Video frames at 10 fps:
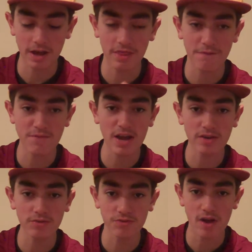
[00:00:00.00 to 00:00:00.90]
on the
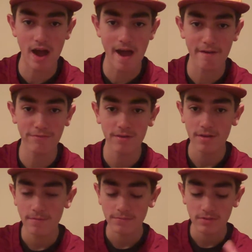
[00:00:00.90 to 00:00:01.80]
final drive
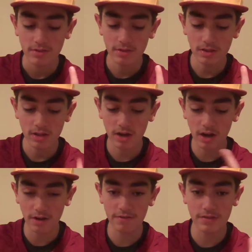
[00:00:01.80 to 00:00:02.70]

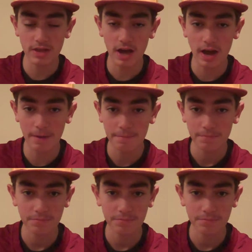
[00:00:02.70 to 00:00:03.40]
of the